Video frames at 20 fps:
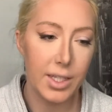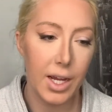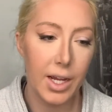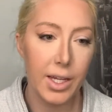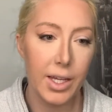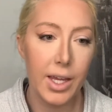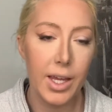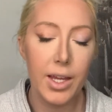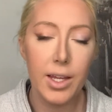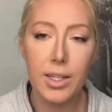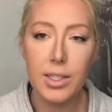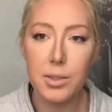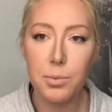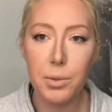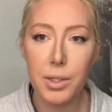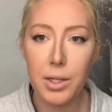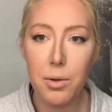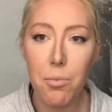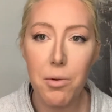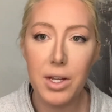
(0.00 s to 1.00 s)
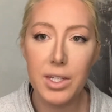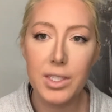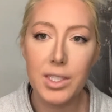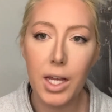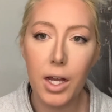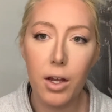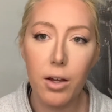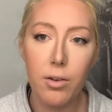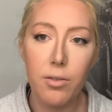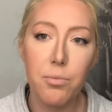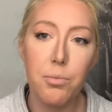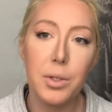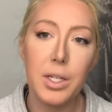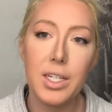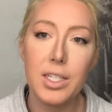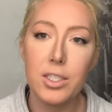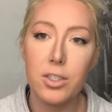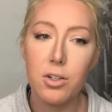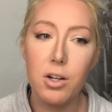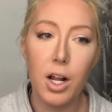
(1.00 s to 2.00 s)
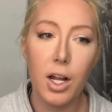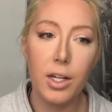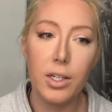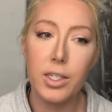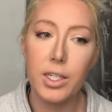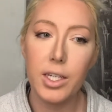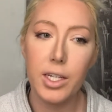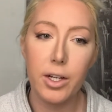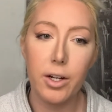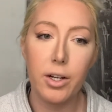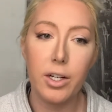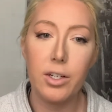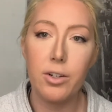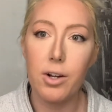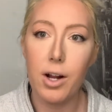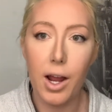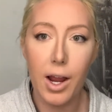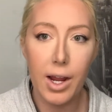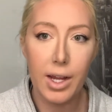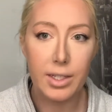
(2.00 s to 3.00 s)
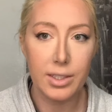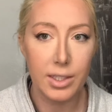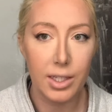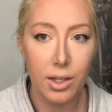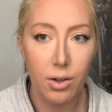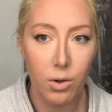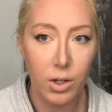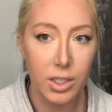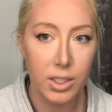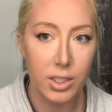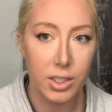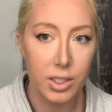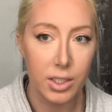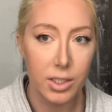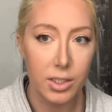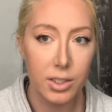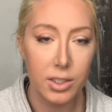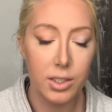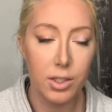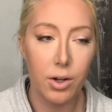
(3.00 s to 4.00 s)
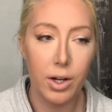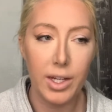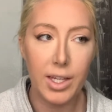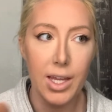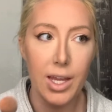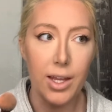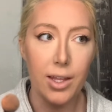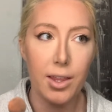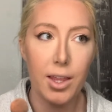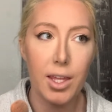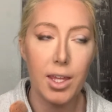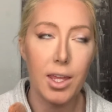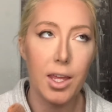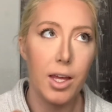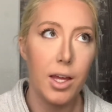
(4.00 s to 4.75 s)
I can't explain myself because you're not here and you're not asking questions, so I can't like